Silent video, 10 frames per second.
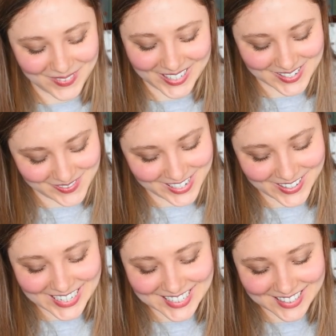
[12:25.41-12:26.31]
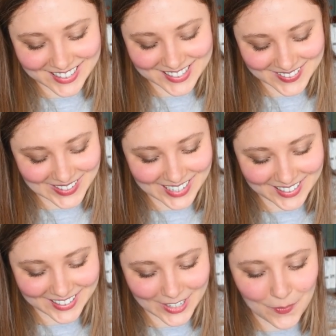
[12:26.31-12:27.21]
because we agreed to this a while
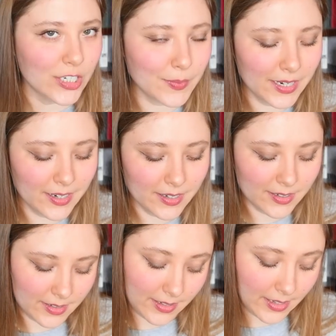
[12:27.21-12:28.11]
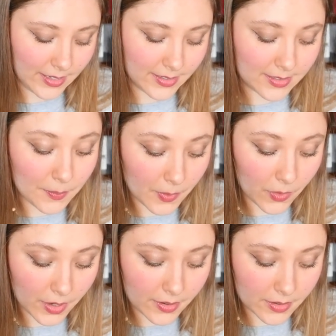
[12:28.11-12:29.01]
ago. Jimmy has somehow
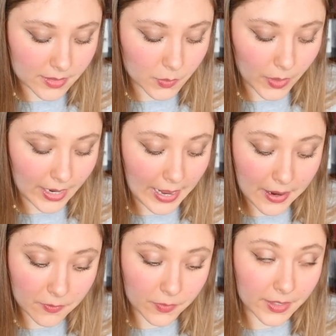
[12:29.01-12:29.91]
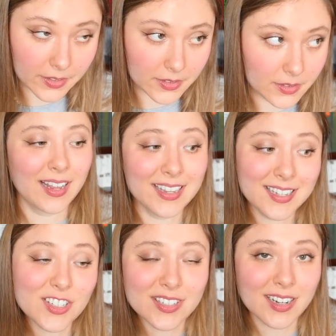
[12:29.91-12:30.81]
gotten his way out of this. I guess
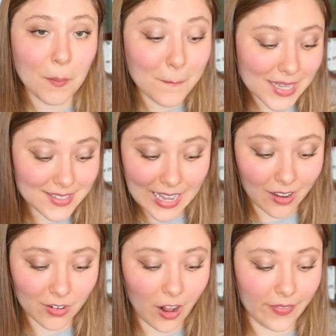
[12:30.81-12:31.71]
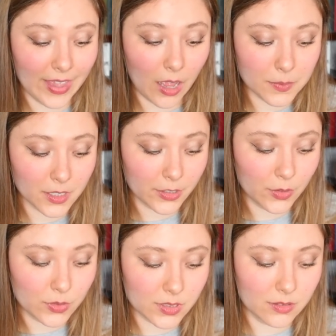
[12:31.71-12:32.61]
he's just gonna miss out on the
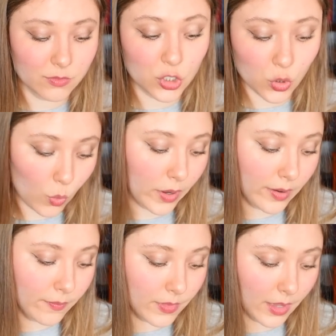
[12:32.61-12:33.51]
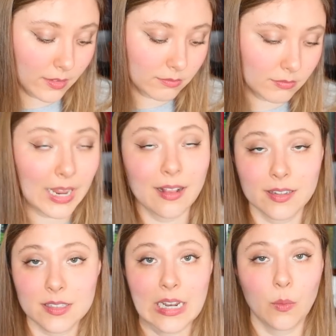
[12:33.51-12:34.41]
absolute joy that
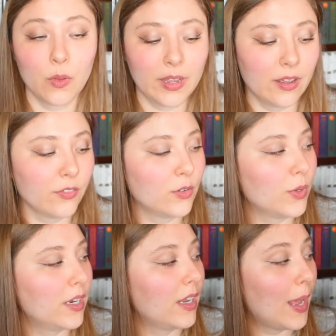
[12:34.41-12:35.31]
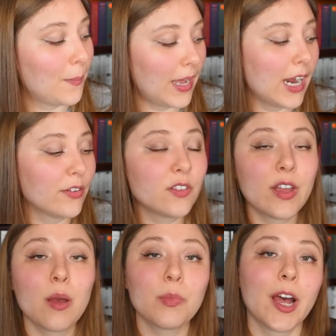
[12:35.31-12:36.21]
Alex and I will have in reading Empire of the
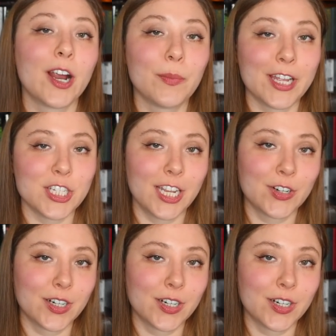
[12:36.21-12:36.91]
Vampire by Jay